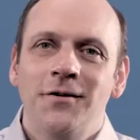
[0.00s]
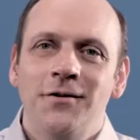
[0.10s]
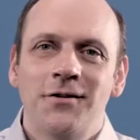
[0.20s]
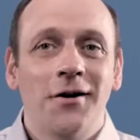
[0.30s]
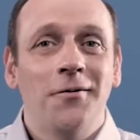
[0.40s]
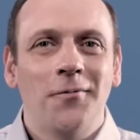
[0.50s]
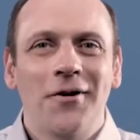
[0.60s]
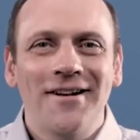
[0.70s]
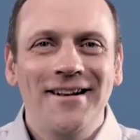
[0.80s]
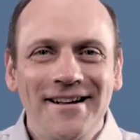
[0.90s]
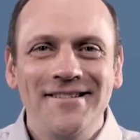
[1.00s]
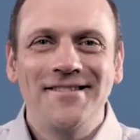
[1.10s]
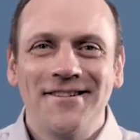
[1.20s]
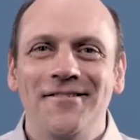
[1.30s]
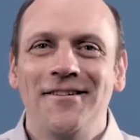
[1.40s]
So what I need to
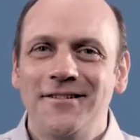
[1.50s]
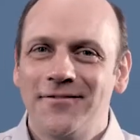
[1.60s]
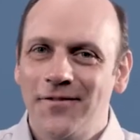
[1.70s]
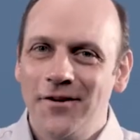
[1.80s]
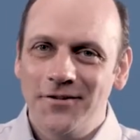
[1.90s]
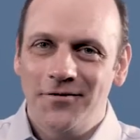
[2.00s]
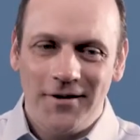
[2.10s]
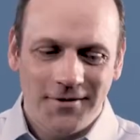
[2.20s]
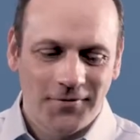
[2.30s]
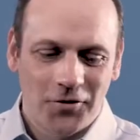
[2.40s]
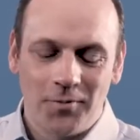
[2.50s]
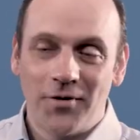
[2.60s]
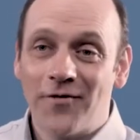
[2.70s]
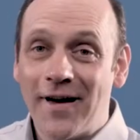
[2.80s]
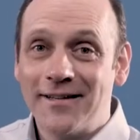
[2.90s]
do is first transform
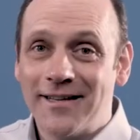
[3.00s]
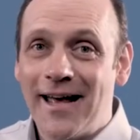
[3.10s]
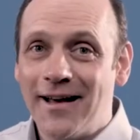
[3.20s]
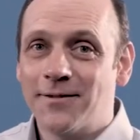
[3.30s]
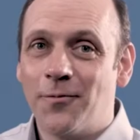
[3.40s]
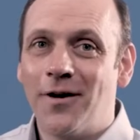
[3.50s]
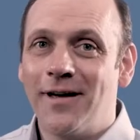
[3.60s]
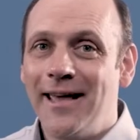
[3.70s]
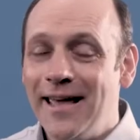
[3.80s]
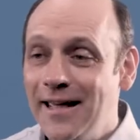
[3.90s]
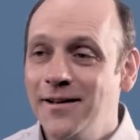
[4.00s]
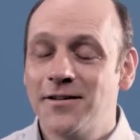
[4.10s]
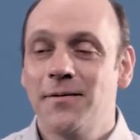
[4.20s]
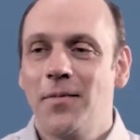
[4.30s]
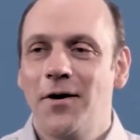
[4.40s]
the vector x, y
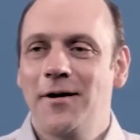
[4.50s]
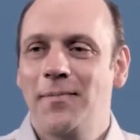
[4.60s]
into my